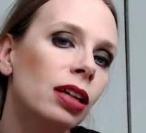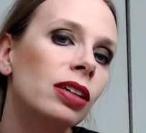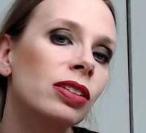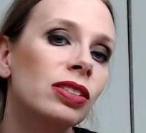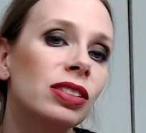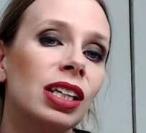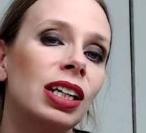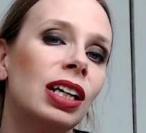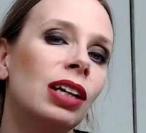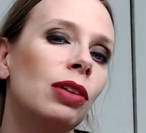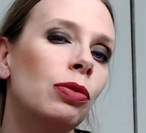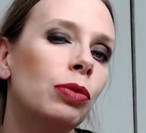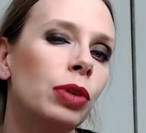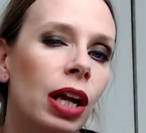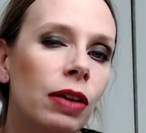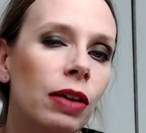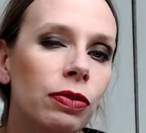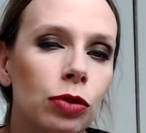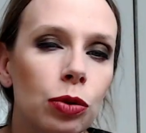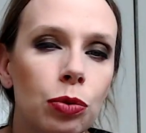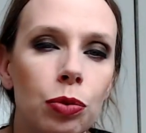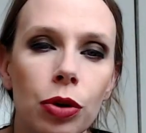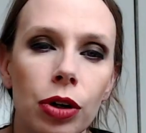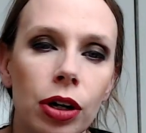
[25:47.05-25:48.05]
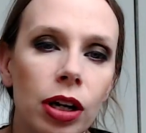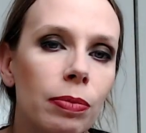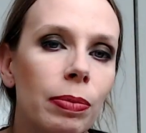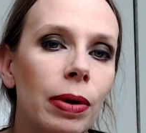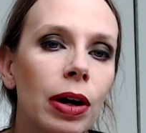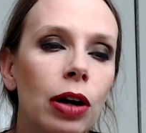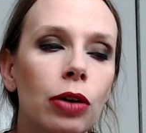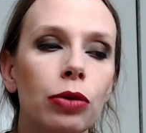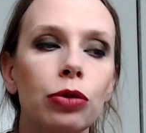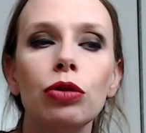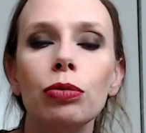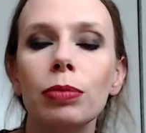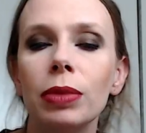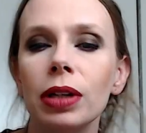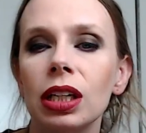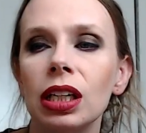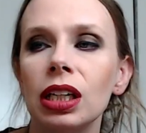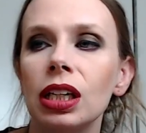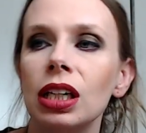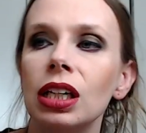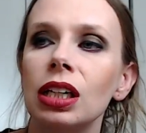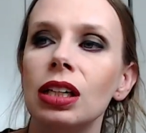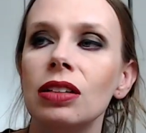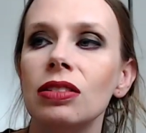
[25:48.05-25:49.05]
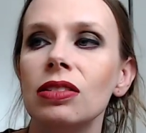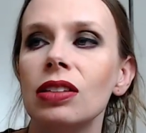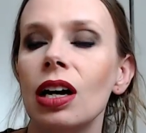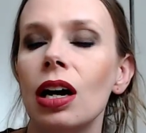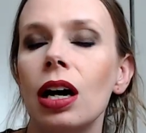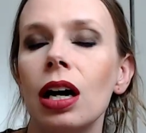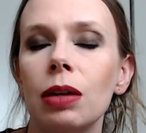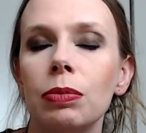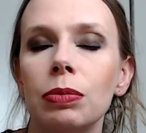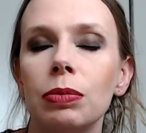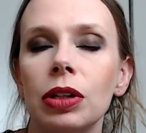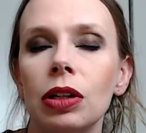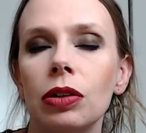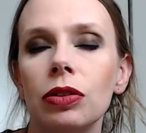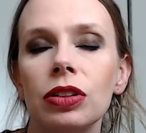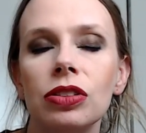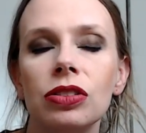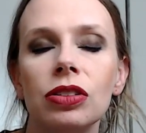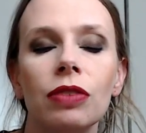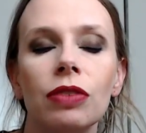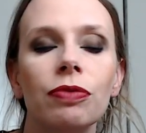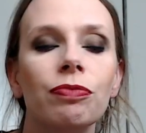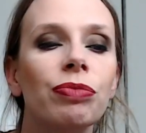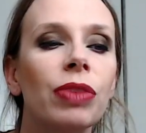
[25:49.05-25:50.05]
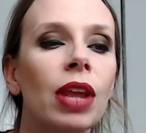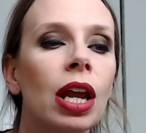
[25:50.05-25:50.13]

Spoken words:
because then I don't have to worry about, ooh, am I gonna get in time and all this stuff.